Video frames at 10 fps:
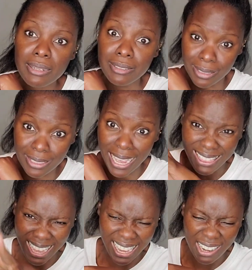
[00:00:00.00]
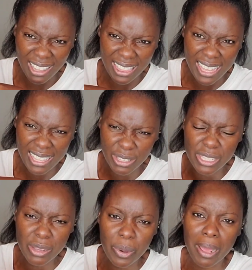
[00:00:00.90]
Yeah, that kind of thing.
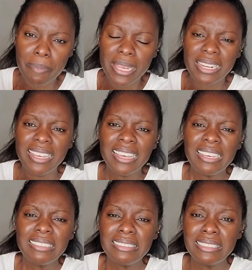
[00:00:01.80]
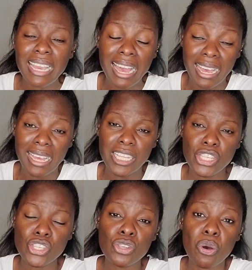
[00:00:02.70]
You see what I mean? Yeah.
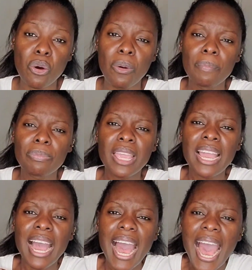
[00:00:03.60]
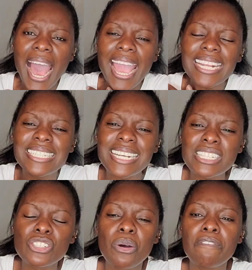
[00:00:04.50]
So I
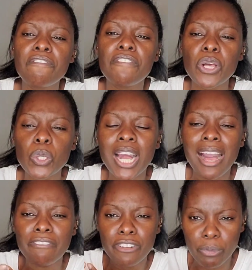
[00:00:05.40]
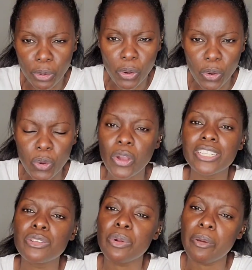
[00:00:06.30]
just don't feel comfortable
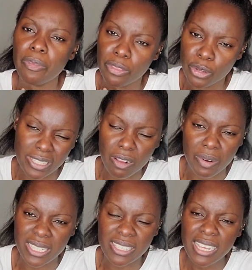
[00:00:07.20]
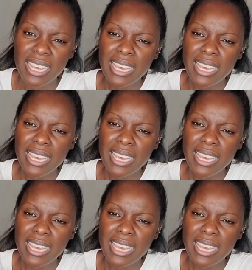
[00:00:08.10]
going to the restaurants.